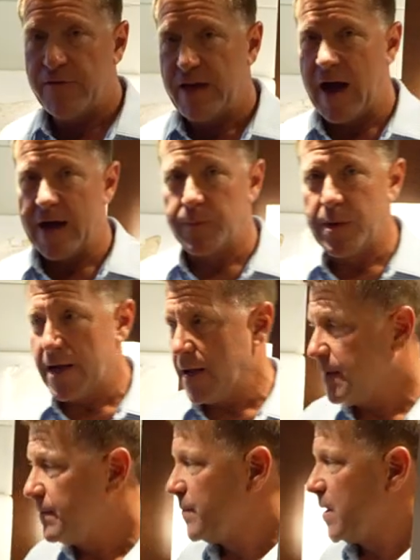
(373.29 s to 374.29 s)
VIP.
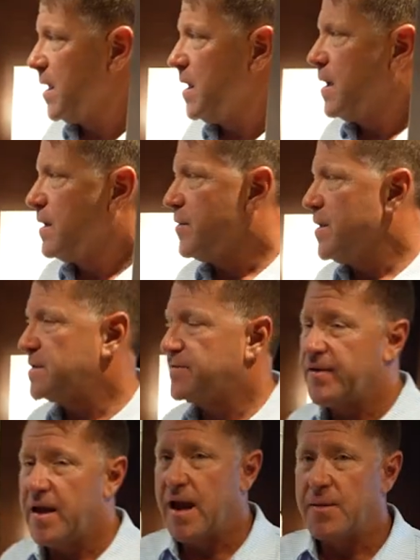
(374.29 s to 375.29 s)
This
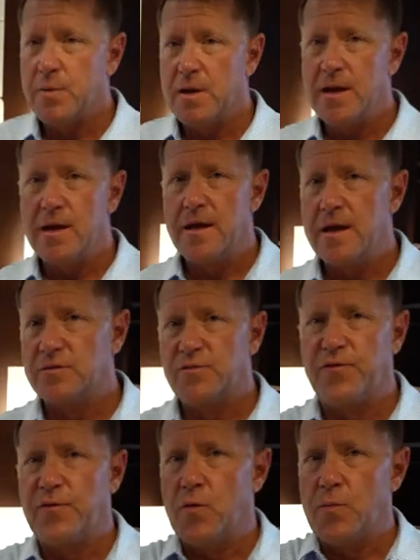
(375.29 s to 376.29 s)
VIP is
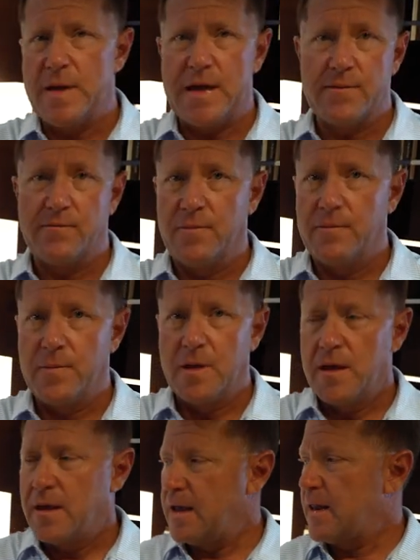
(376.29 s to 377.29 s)
full beam.
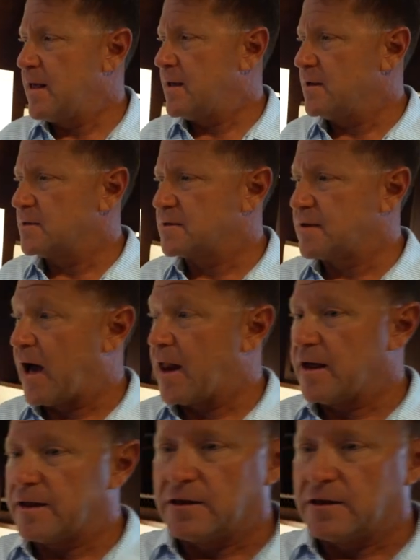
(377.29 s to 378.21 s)
It is got a